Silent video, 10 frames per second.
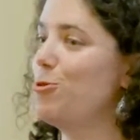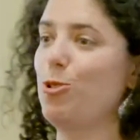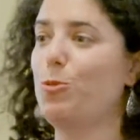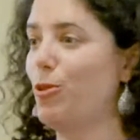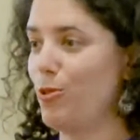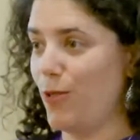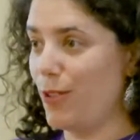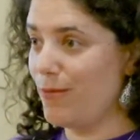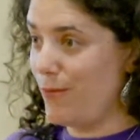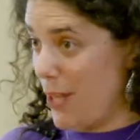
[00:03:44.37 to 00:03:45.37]
are super
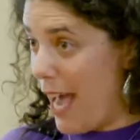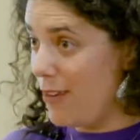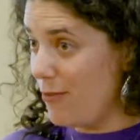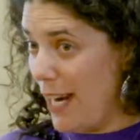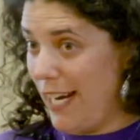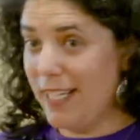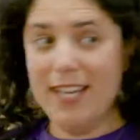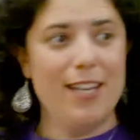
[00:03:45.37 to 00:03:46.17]
useful for that, right?